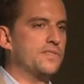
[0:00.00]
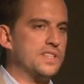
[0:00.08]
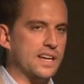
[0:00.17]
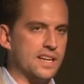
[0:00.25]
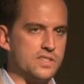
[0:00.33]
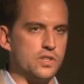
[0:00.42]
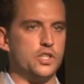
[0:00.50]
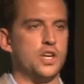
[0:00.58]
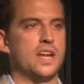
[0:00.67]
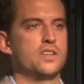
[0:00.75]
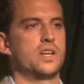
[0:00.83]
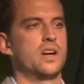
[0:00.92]
If tickets are
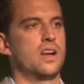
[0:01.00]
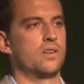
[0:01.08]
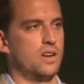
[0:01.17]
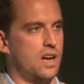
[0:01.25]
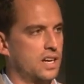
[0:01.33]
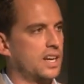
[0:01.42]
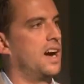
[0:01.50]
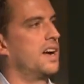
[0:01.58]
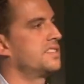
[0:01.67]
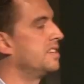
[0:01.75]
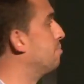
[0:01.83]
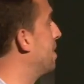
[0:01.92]
changing on a, on a
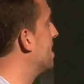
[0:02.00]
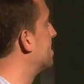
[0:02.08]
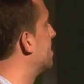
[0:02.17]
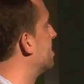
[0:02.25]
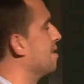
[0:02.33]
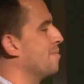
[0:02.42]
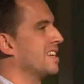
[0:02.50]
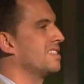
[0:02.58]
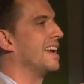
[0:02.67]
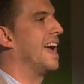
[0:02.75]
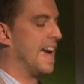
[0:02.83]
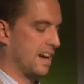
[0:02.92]
constant basis, it
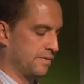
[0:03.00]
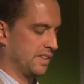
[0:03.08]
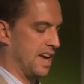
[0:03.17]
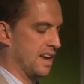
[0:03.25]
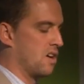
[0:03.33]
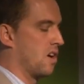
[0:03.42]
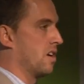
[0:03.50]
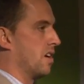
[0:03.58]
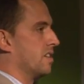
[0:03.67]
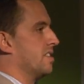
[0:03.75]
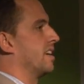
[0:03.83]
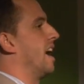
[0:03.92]
makes it a heck of a lot harder to